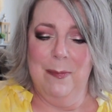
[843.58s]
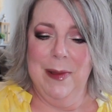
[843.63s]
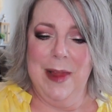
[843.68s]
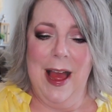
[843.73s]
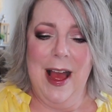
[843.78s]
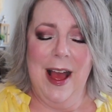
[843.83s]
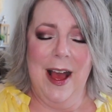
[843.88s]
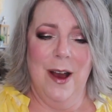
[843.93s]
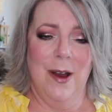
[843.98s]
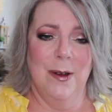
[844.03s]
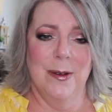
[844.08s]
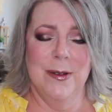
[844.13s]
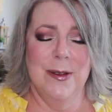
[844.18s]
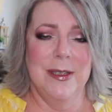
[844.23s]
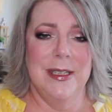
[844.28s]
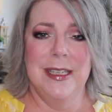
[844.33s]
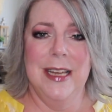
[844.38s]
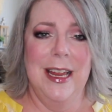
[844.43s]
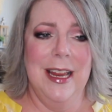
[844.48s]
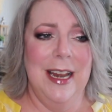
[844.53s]

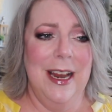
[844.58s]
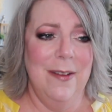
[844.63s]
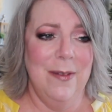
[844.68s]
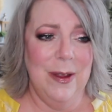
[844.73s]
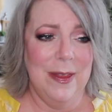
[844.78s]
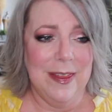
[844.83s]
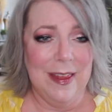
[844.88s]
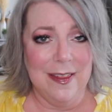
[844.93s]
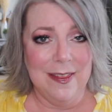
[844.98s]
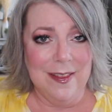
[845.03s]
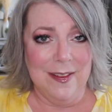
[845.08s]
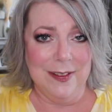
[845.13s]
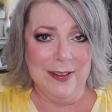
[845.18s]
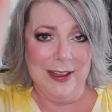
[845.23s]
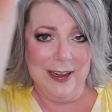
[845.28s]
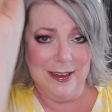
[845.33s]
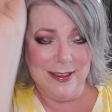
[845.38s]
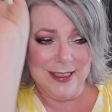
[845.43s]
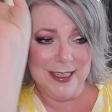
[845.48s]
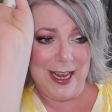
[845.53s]
blouse and everything the
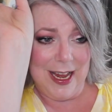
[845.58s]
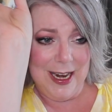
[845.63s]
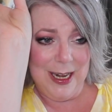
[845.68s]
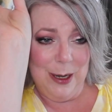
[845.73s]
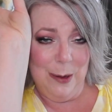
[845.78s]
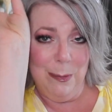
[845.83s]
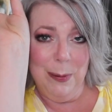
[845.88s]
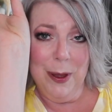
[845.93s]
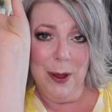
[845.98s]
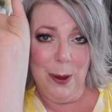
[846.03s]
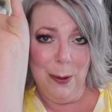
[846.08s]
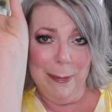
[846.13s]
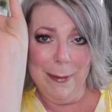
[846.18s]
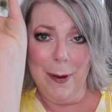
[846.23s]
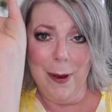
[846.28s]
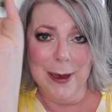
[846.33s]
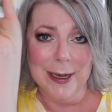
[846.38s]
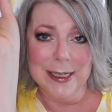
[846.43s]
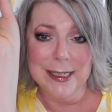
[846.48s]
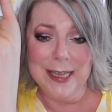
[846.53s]
little tiny
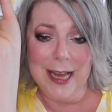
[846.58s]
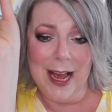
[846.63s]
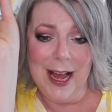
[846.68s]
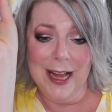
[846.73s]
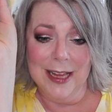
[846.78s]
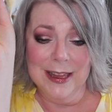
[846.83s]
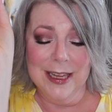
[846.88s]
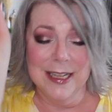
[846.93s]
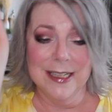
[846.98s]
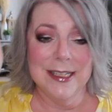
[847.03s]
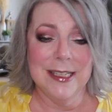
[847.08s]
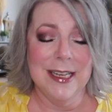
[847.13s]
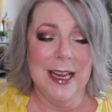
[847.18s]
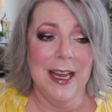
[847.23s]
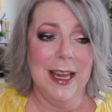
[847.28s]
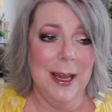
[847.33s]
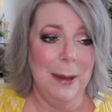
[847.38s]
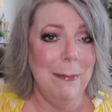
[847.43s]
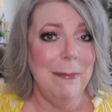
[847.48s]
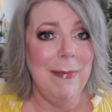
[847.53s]
pillbox hat let's
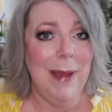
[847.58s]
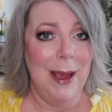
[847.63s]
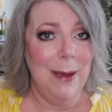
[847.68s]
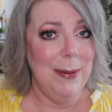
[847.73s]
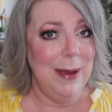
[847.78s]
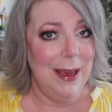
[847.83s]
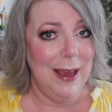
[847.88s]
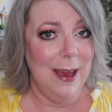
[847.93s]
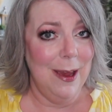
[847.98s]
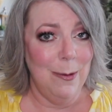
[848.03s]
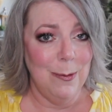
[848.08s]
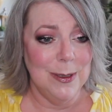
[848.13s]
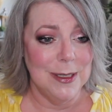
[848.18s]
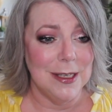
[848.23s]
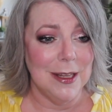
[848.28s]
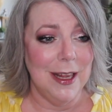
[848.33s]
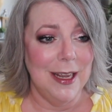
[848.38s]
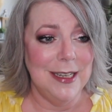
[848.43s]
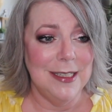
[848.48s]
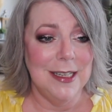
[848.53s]
say maybe it
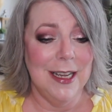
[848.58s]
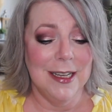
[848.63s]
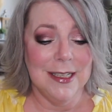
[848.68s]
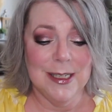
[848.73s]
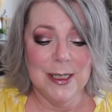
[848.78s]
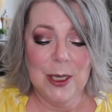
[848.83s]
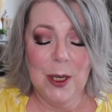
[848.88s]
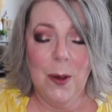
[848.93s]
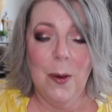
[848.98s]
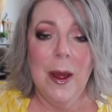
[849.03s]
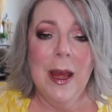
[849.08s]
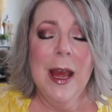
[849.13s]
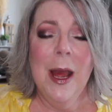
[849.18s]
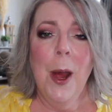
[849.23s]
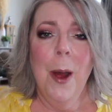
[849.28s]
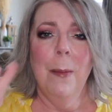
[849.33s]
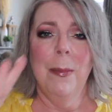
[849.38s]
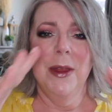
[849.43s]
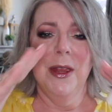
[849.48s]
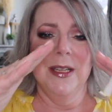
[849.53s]
was latex too
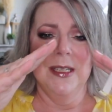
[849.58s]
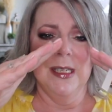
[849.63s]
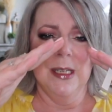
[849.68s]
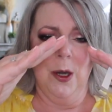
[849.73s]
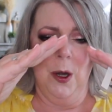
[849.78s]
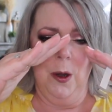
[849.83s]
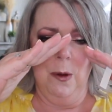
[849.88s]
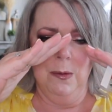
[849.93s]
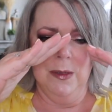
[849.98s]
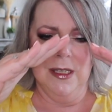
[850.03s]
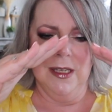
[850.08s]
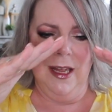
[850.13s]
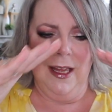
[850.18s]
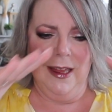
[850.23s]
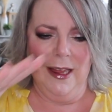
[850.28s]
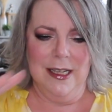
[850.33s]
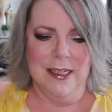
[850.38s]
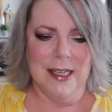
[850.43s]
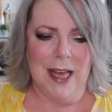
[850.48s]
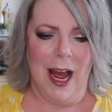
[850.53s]
but the skirt was
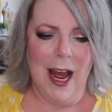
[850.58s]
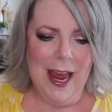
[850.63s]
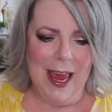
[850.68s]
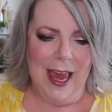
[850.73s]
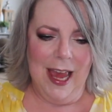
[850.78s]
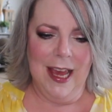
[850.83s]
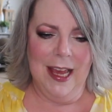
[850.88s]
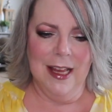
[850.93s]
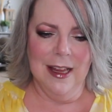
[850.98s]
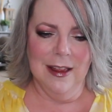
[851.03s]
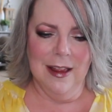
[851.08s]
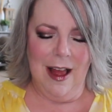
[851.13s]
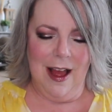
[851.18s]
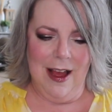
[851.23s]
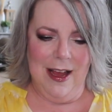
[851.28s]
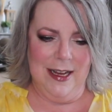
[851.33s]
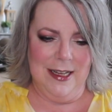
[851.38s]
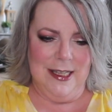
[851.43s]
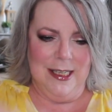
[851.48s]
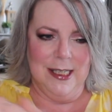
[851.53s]
like this
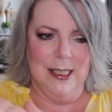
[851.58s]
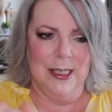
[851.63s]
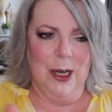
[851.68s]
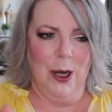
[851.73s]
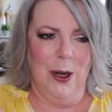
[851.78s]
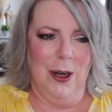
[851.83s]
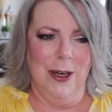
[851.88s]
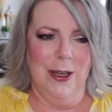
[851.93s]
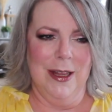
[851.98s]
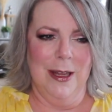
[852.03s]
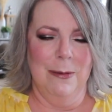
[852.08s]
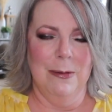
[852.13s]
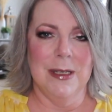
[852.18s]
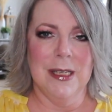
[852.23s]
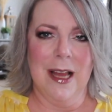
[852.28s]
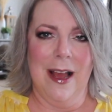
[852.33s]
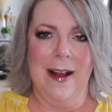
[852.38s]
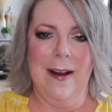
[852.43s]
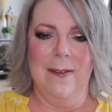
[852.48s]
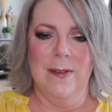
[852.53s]
a-line skirt that was
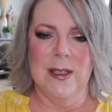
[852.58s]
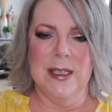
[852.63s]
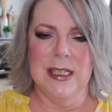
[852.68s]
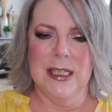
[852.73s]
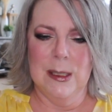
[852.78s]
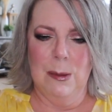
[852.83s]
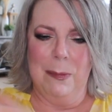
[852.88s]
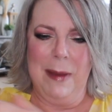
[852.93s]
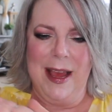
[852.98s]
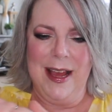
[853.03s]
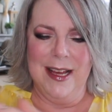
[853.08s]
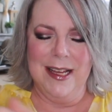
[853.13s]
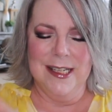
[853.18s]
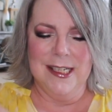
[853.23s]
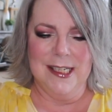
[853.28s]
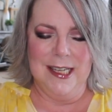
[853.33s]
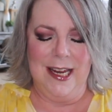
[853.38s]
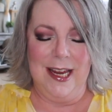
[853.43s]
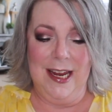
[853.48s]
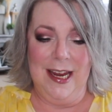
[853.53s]
kind of
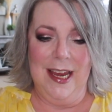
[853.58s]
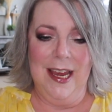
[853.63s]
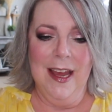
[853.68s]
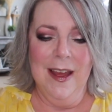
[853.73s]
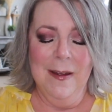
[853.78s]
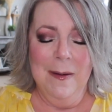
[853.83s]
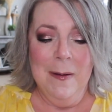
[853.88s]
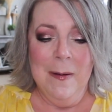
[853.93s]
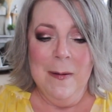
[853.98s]
spacey